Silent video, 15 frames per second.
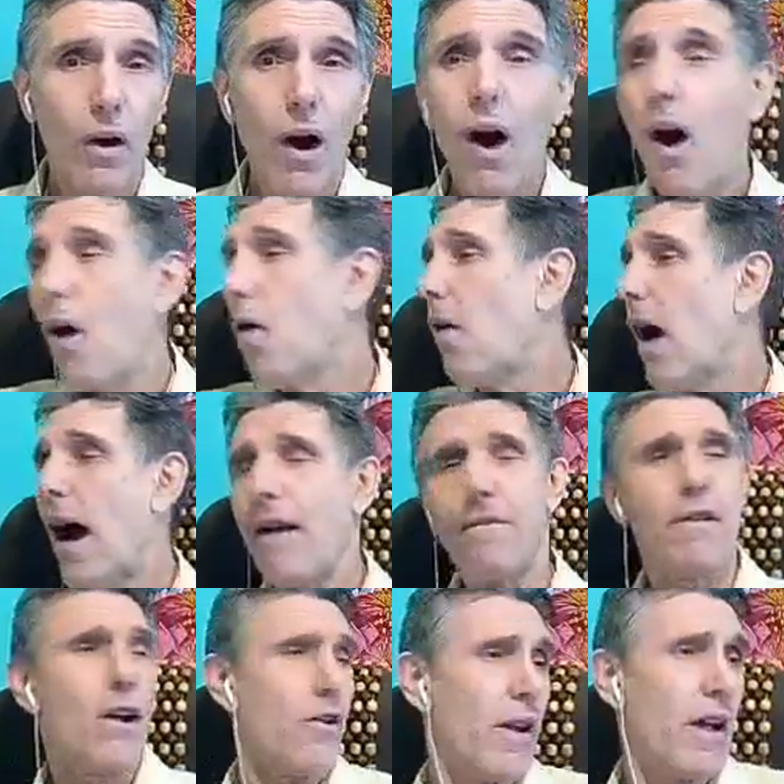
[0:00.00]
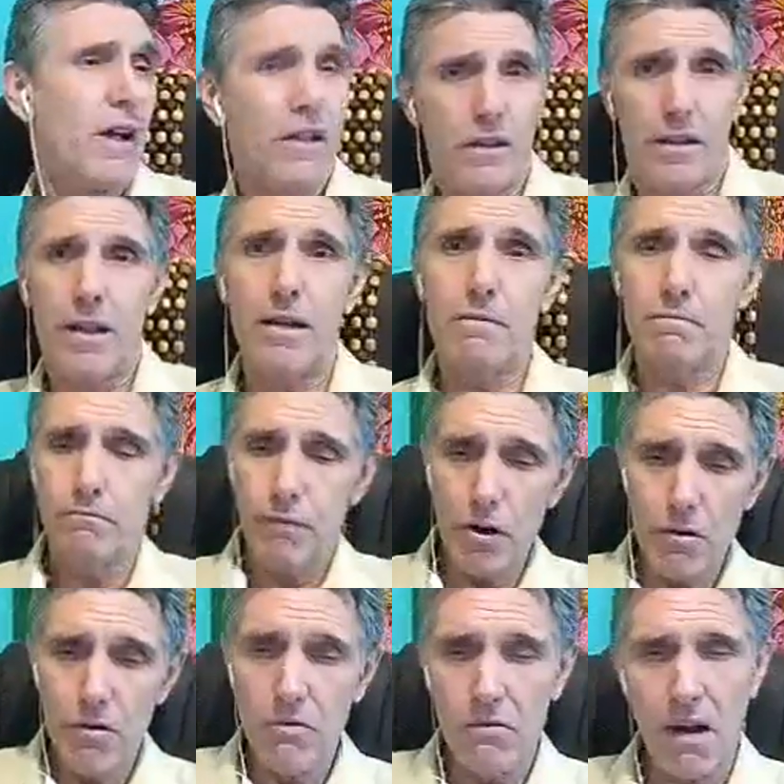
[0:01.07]
Oh, I'm very healthy.
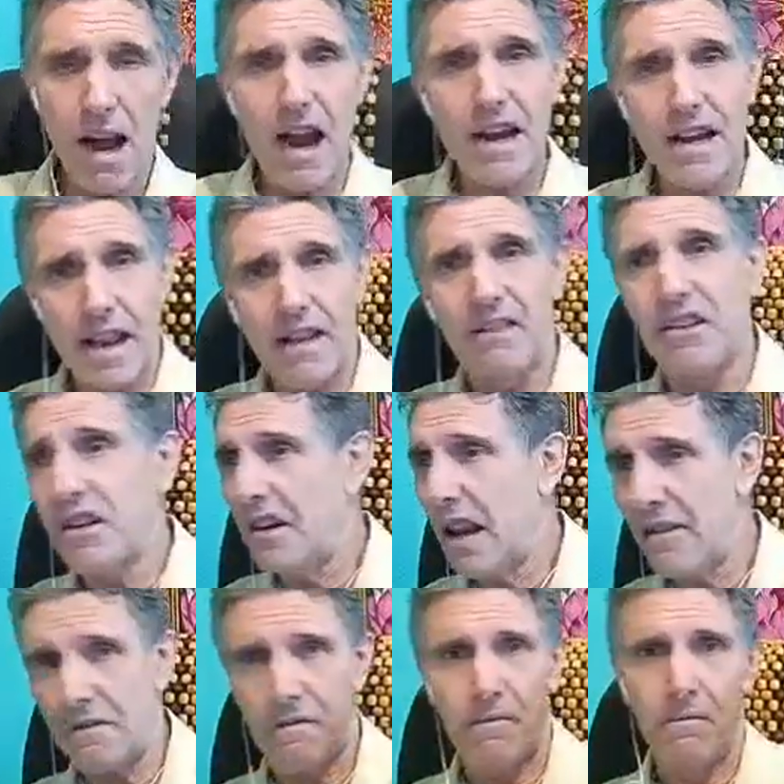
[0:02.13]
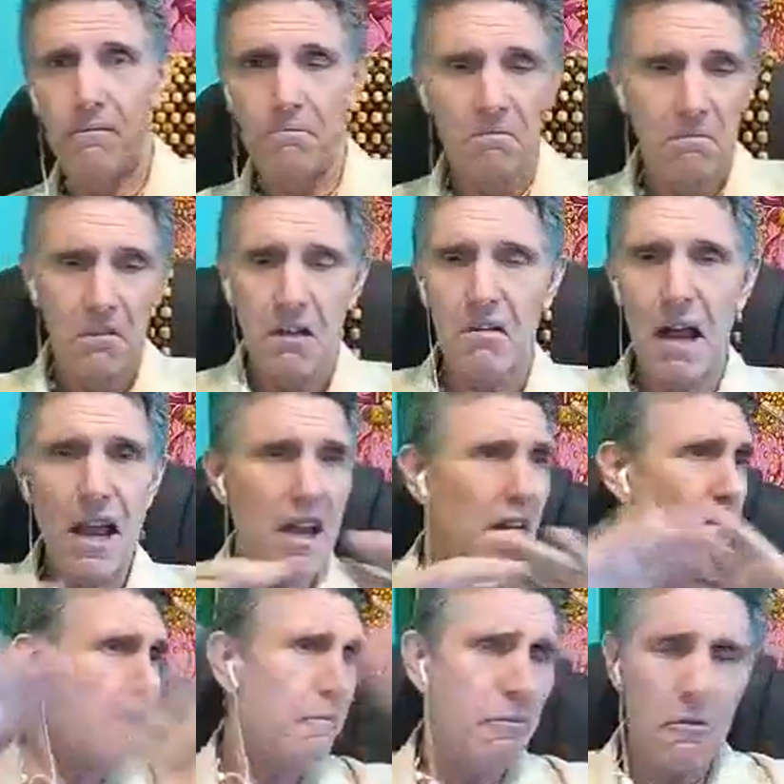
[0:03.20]
I didn't have
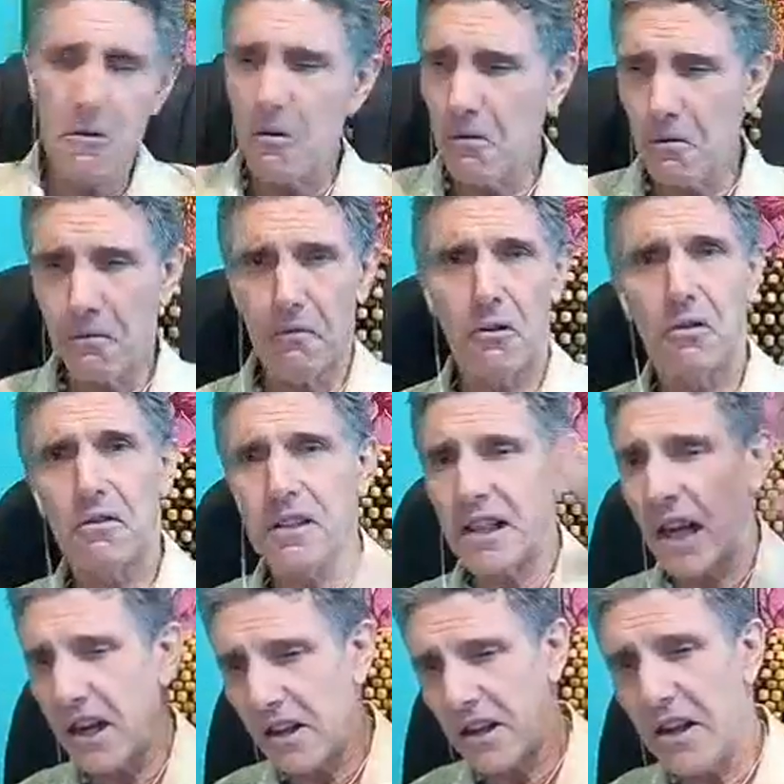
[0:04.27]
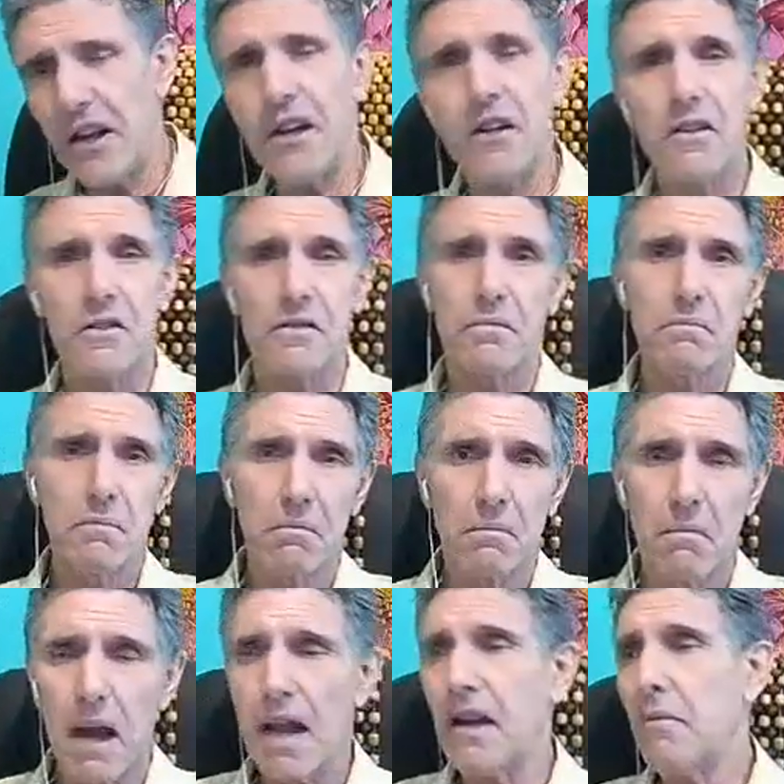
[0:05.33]
any flu for 10 years.
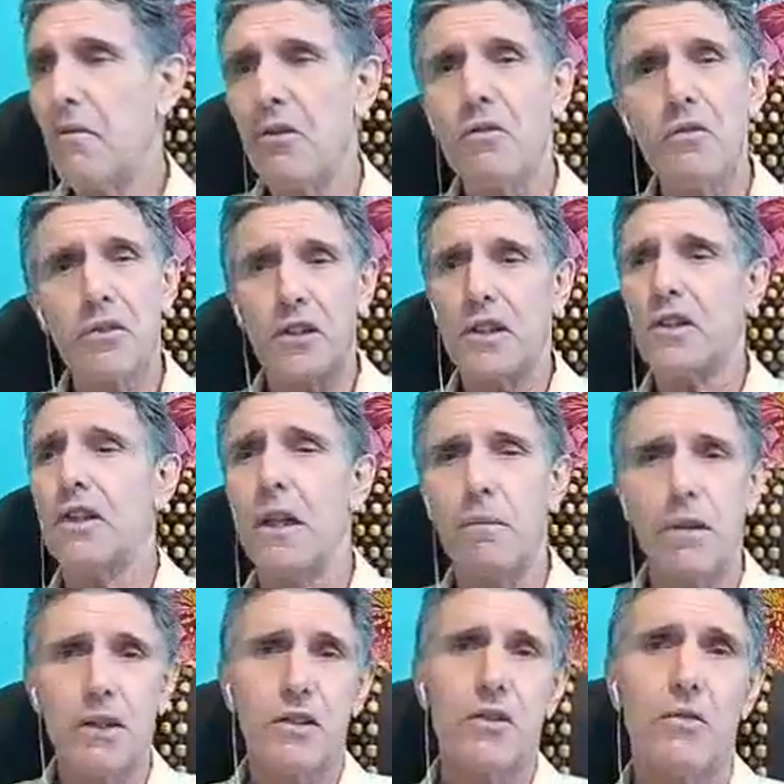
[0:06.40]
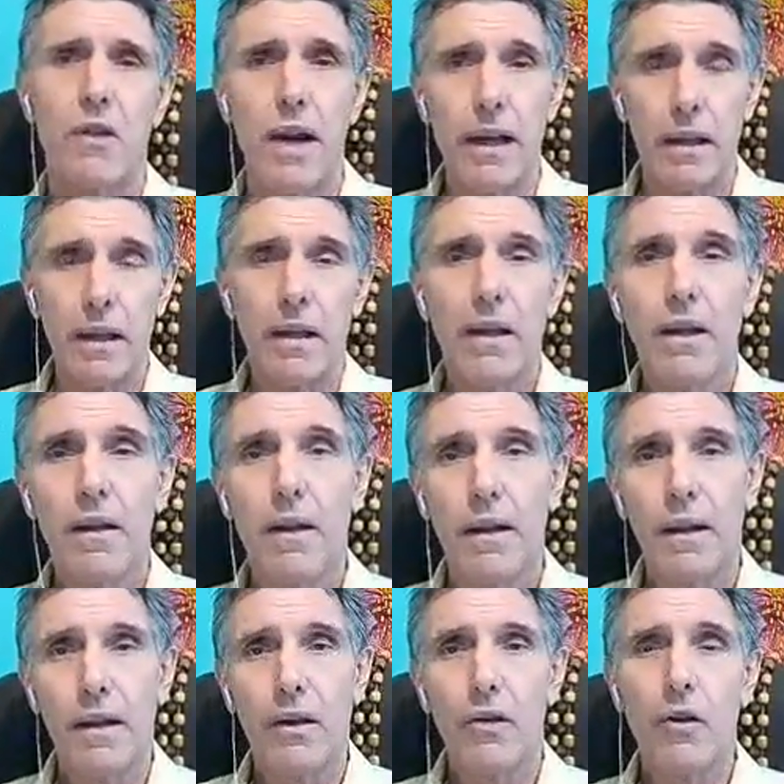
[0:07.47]
My immune system is great.
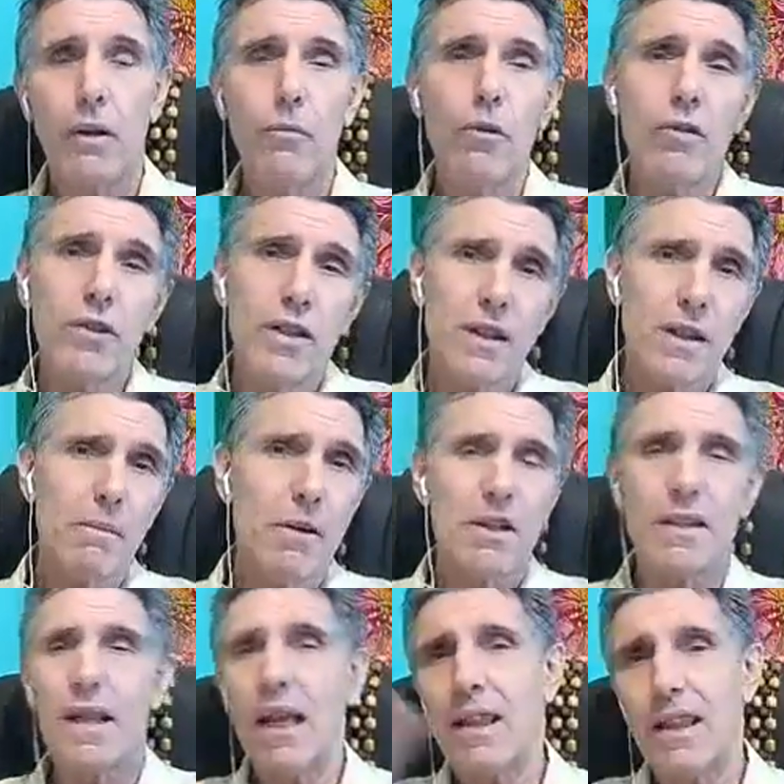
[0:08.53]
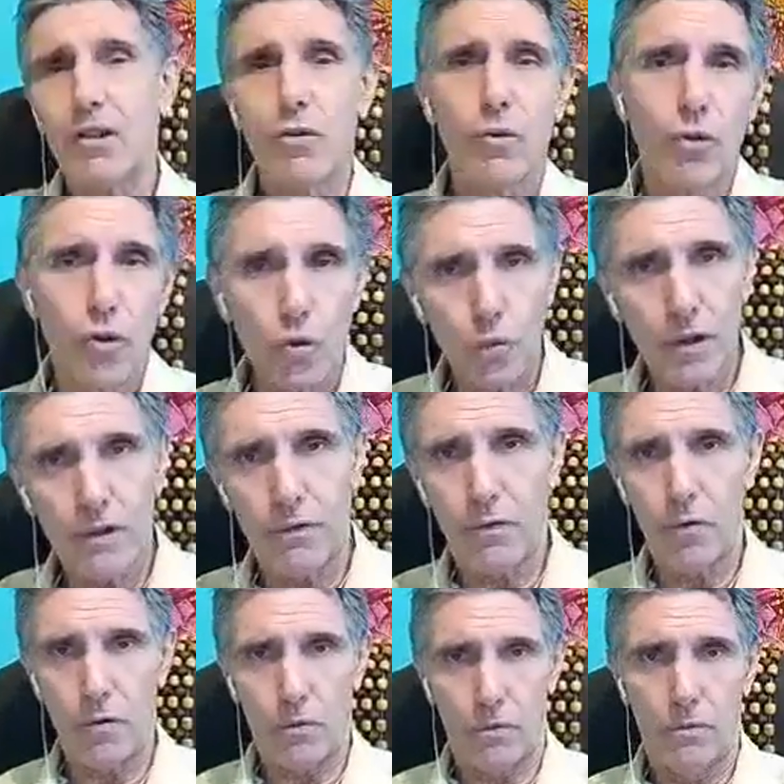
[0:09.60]
Your immune system has nothing to do with
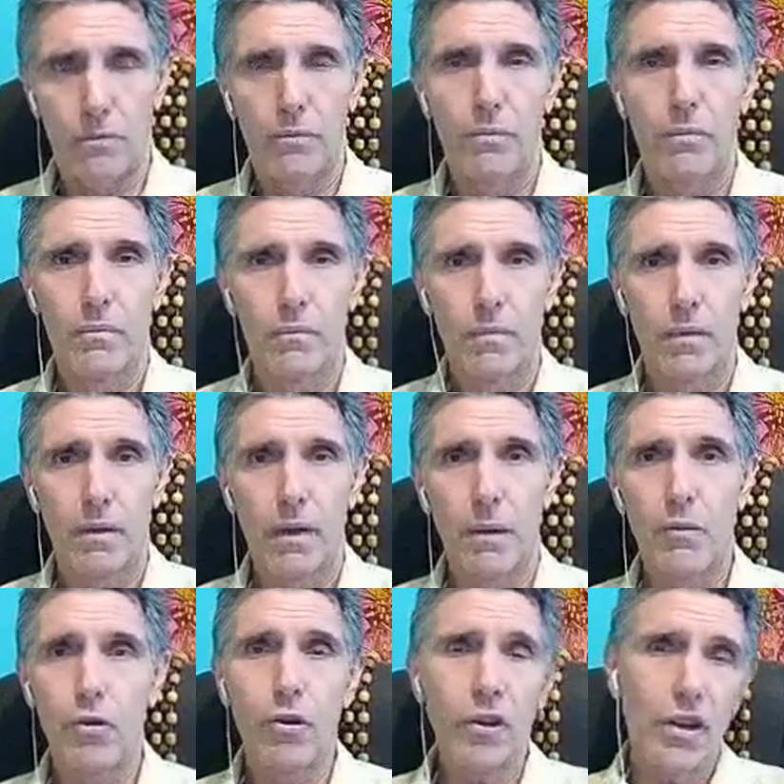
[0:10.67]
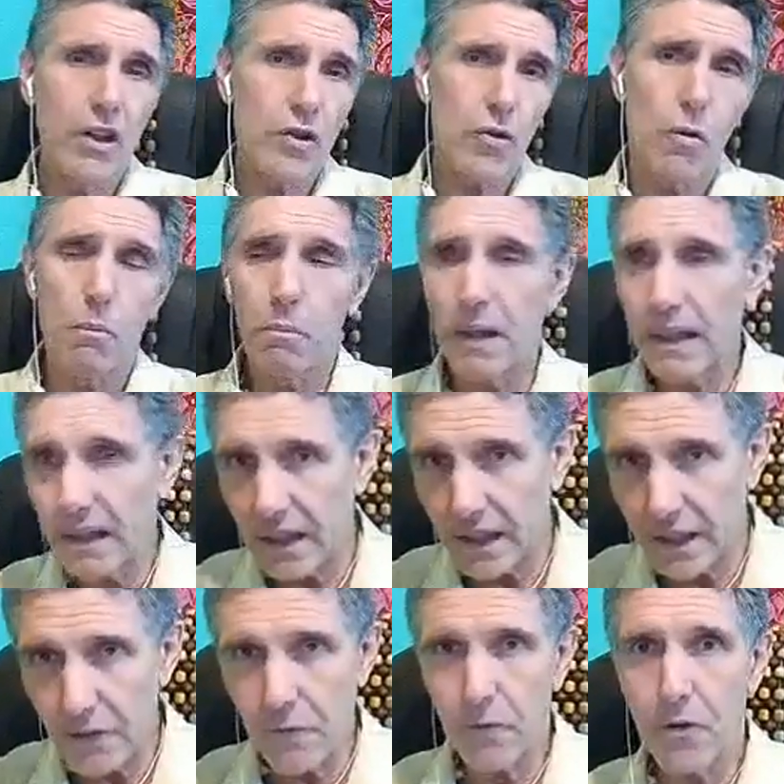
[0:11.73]
flu. Immunity is a completely
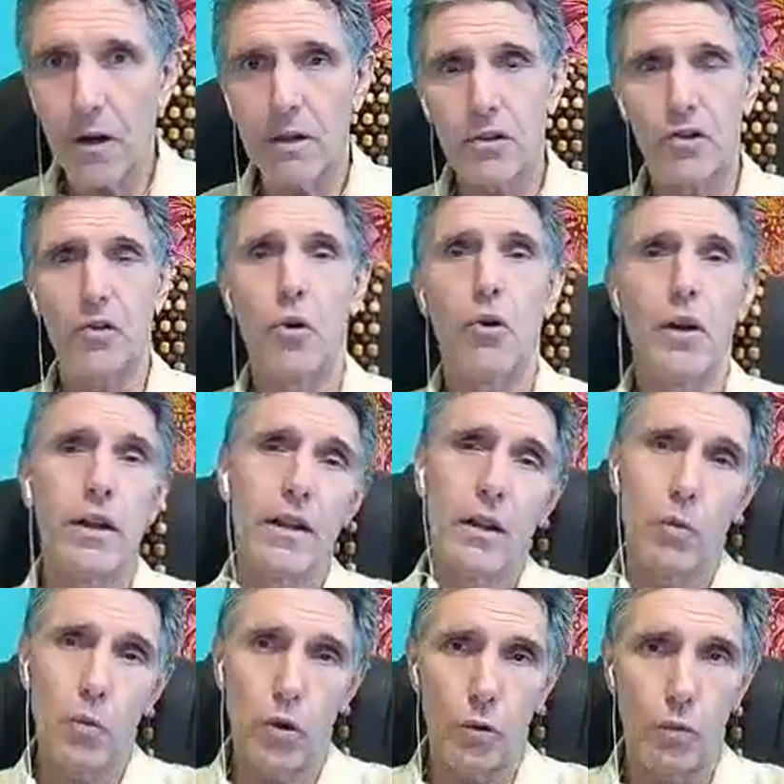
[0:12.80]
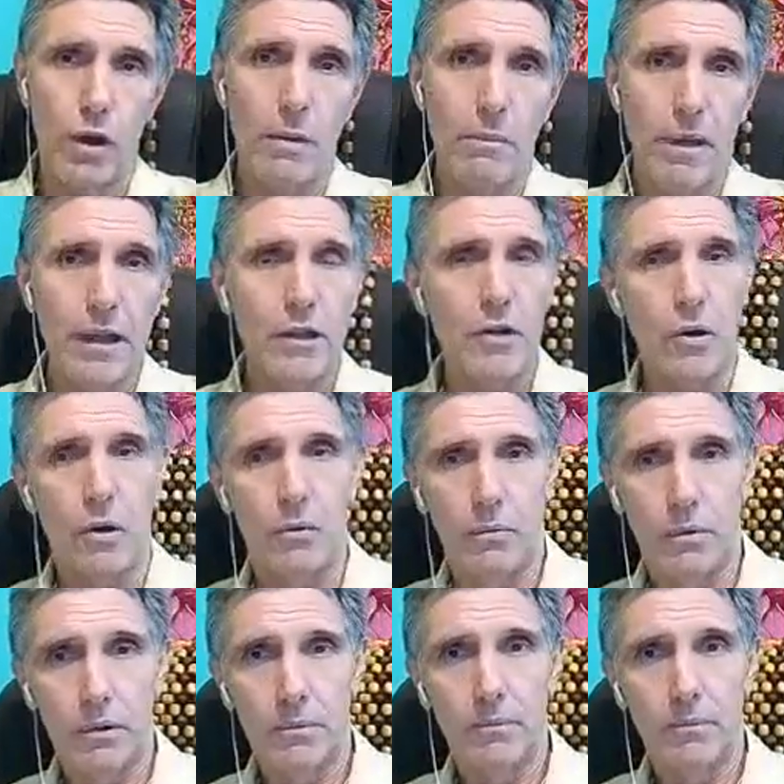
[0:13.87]
different story than what we are being told.